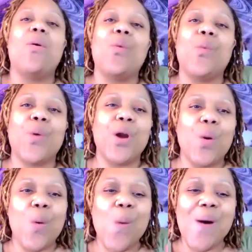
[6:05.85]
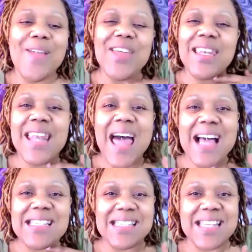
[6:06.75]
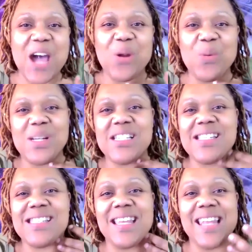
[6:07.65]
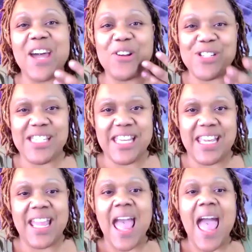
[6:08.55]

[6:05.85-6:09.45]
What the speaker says: we're on the last letter, which is the letter T.